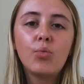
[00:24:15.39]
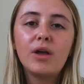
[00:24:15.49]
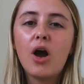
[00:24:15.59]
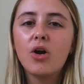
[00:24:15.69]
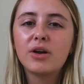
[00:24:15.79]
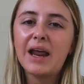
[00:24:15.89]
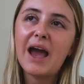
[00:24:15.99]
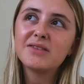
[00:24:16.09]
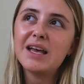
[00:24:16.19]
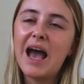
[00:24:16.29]
we are going to
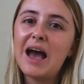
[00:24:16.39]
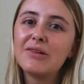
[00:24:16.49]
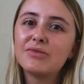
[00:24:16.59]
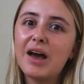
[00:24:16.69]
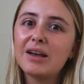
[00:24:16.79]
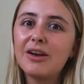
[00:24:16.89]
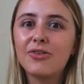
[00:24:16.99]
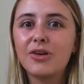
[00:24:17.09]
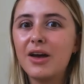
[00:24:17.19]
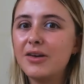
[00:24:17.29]
have like a lot
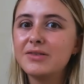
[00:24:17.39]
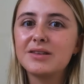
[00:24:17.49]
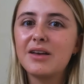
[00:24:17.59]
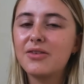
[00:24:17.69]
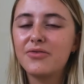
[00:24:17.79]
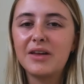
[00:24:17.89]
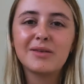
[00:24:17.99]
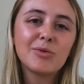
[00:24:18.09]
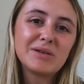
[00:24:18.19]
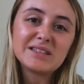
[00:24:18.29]
of clothes, like the fact
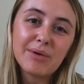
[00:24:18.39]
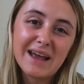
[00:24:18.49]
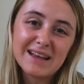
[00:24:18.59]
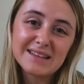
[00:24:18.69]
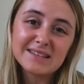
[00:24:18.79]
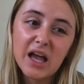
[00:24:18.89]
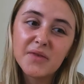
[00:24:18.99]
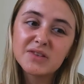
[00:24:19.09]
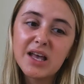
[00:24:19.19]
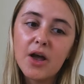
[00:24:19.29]
that we'll be sweating and
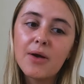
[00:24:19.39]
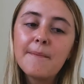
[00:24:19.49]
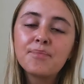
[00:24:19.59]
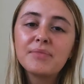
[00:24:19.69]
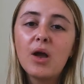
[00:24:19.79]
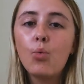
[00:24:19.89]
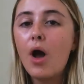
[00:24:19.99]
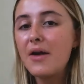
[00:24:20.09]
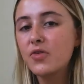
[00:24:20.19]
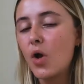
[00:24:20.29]
stuff. So
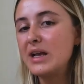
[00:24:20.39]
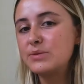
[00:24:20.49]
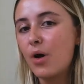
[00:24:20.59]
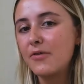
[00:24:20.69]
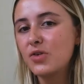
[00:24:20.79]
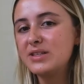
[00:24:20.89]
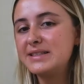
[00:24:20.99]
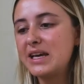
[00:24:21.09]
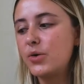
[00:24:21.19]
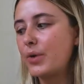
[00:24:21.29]
what I've got is what I've got to
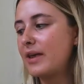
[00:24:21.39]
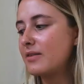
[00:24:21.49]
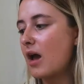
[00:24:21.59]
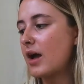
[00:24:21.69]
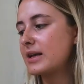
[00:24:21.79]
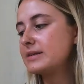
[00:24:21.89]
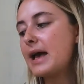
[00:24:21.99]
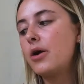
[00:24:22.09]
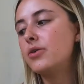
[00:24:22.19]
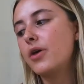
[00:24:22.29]
deal with. I can
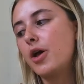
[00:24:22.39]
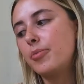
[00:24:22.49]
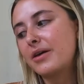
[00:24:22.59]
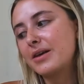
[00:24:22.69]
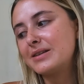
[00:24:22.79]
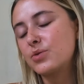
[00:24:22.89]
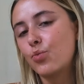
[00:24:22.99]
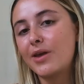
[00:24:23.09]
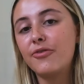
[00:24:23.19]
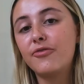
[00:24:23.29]
tell you though, because
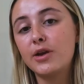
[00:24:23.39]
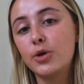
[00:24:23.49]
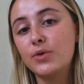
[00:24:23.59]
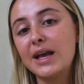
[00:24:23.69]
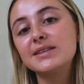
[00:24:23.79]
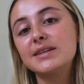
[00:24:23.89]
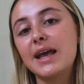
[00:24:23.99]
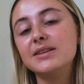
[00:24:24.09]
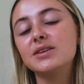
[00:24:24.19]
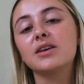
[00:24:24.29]
we flew
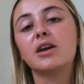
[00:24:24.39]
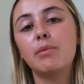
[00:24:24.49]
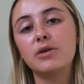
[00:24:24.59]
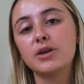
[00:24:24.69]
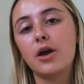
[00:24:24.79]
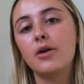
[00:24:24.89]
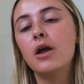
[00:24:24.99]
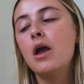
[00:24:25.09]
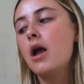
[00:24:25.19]
yesterday to the Komodo